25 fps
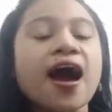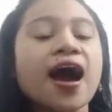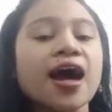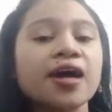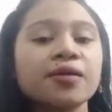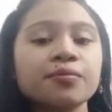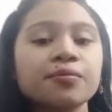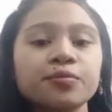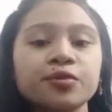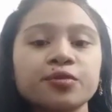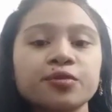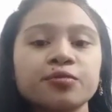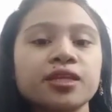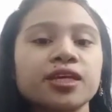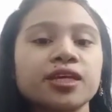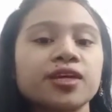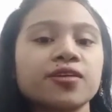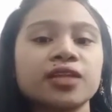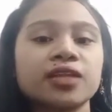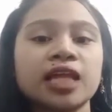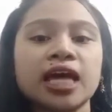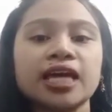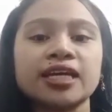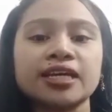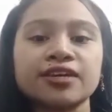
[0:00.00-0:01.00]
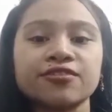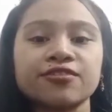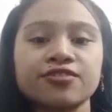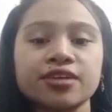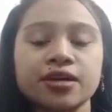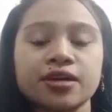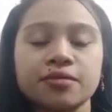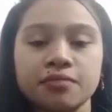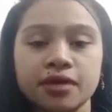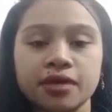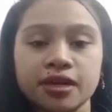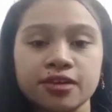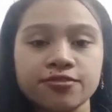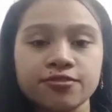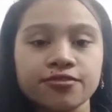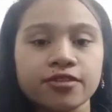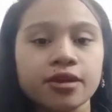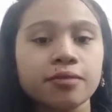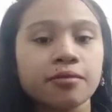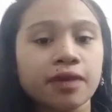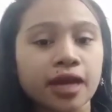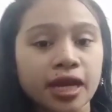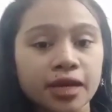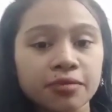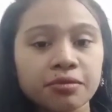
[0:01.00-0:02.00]
I'm Publico Laika VMA
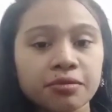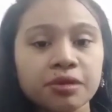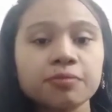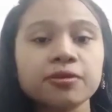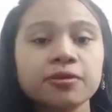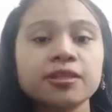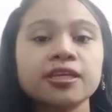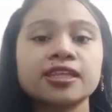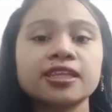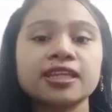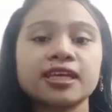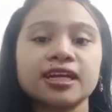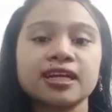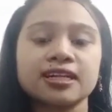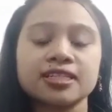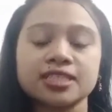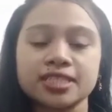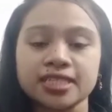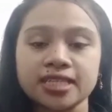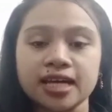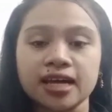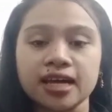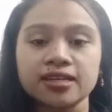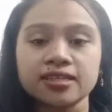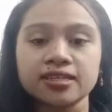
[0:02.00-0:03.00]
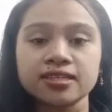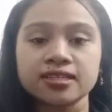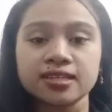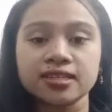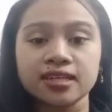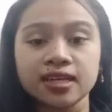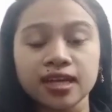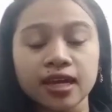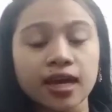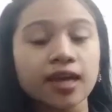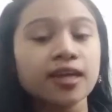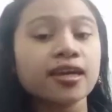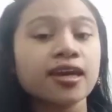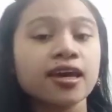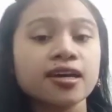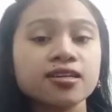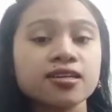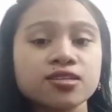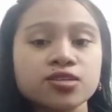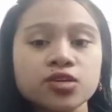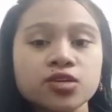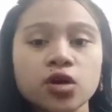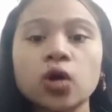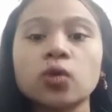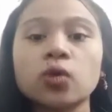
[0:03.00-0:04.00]
from AB Political Science
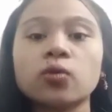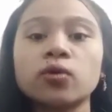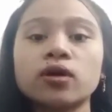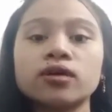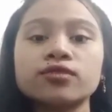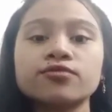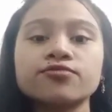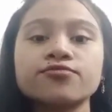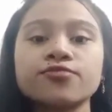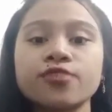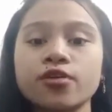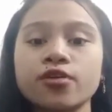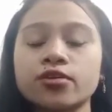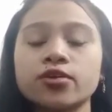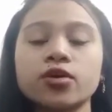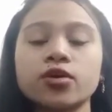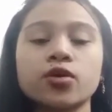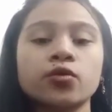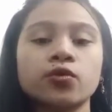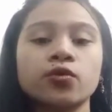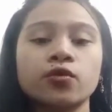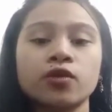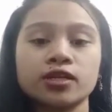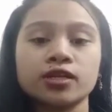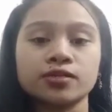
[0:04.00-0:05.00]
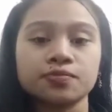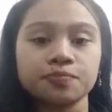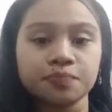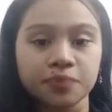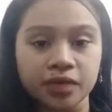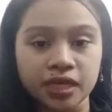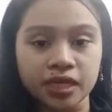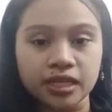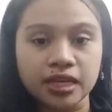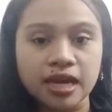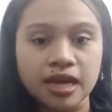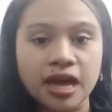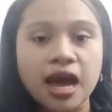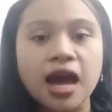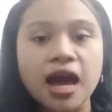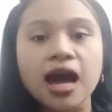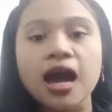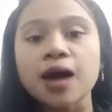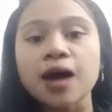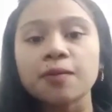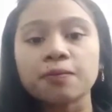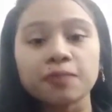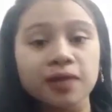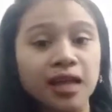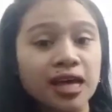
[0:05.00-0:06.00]
CAS 01401P.
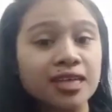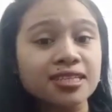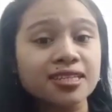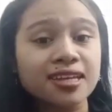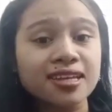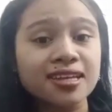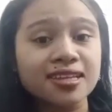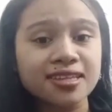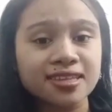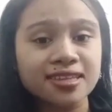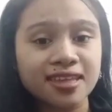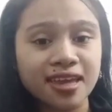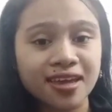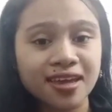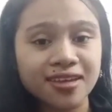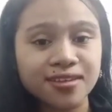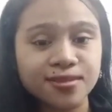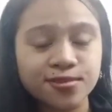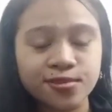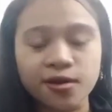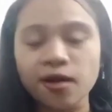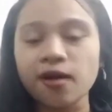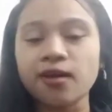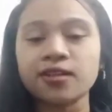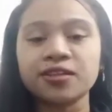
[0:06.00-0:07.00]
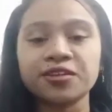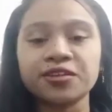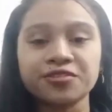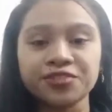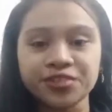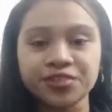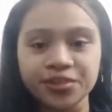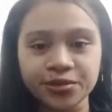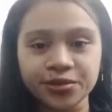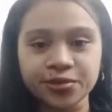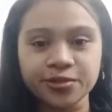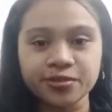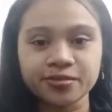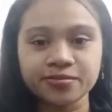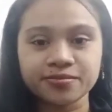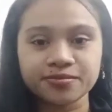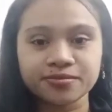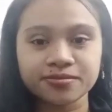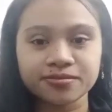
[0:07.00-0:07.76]
A pleasant day to all of you.